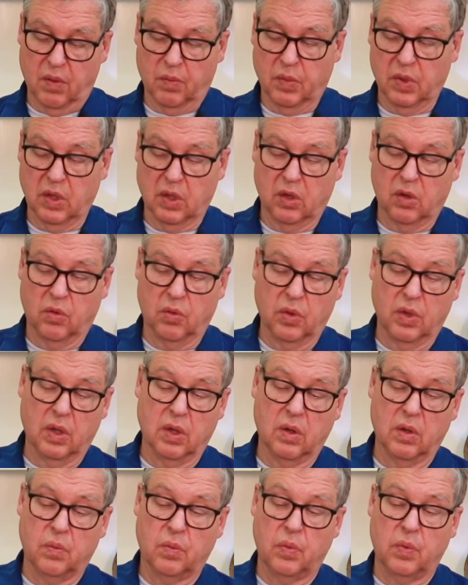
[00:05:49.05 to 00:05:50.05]
I'm going to go
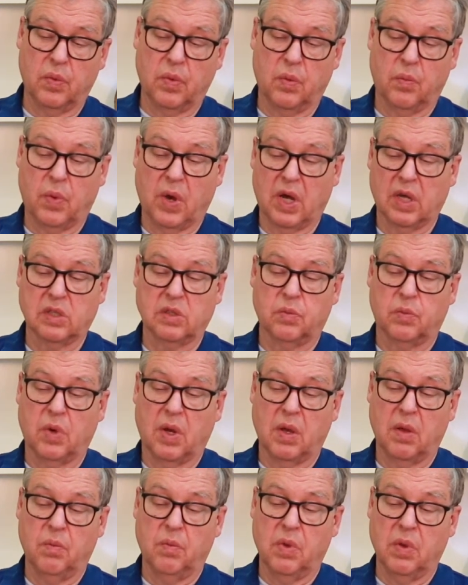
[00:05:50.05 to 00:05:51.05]
in. The box will
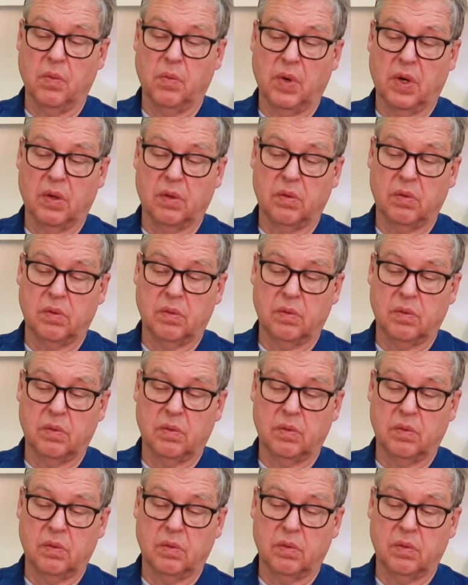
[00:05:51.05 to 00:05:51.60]
probably be about